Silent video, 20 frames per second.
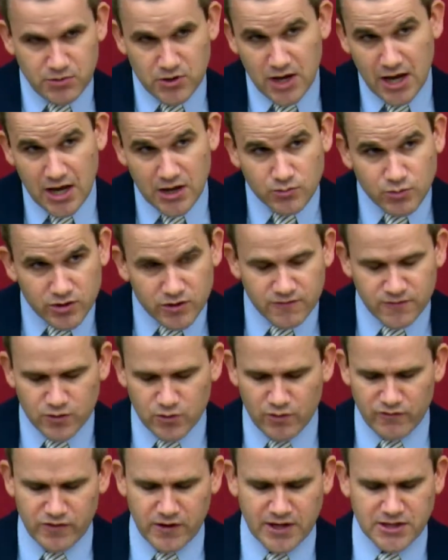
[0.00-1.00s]
end with a few
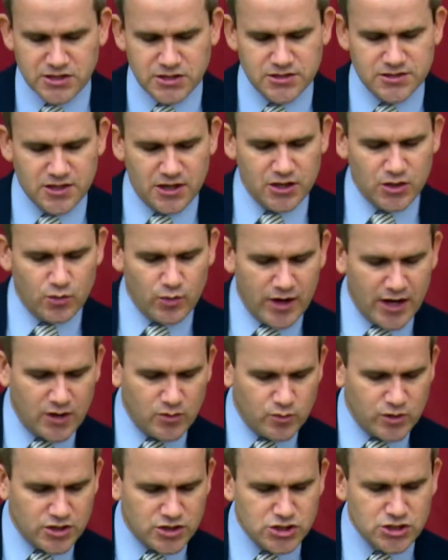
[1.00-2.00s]
reflections on the way in
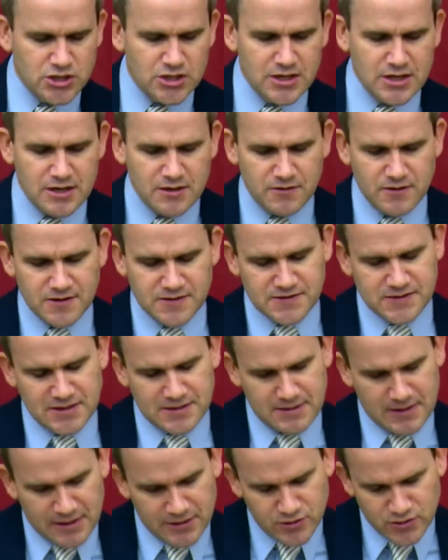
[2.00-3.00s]
which this
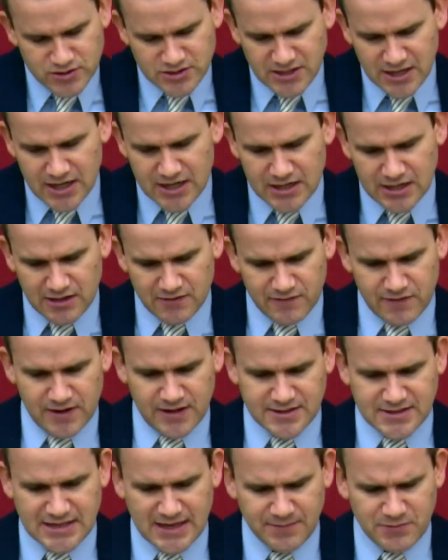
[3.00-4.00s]
understanding of the
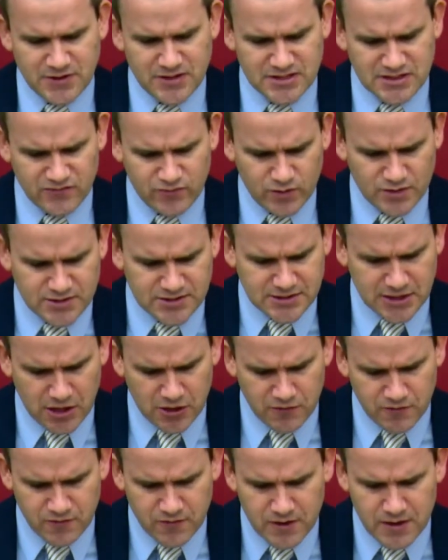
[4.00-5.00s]
acceptance of
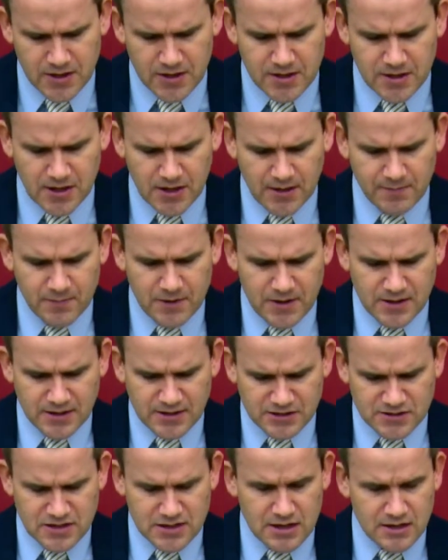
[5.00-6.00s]
oneself
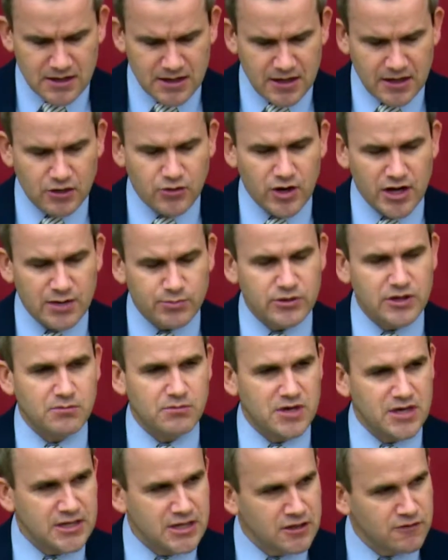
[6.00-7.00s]
is incredibly
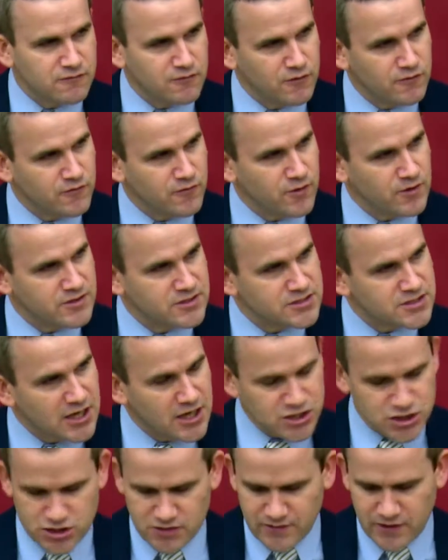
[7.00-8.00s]
meaningful for a
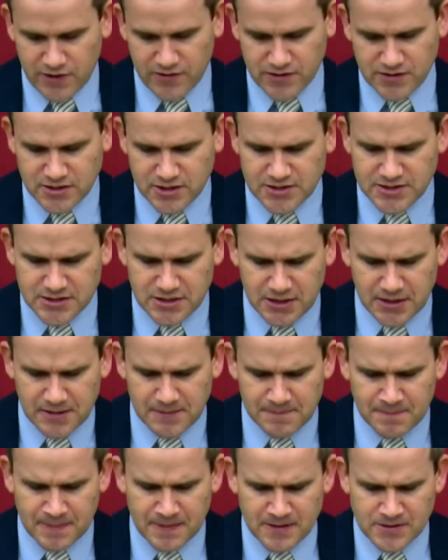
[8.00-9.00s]
discussion of authenticity.
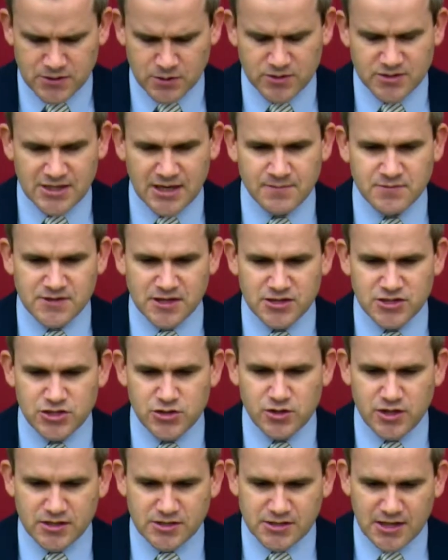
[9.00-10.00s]
So in some sense,
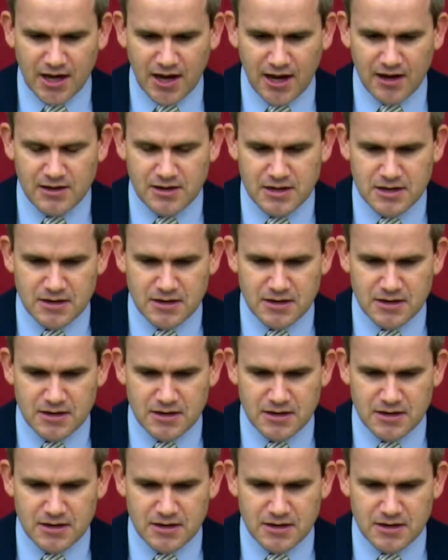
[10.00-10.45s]
you could say